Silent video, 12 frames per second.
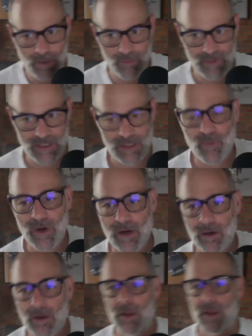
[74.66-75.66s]
anywhere.
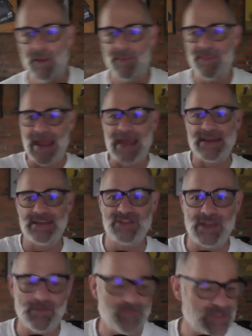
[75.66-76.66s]
That is a
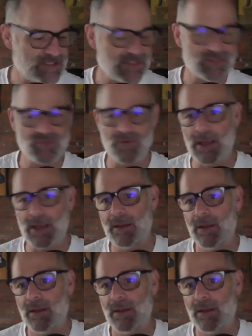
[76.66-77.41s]
business, right?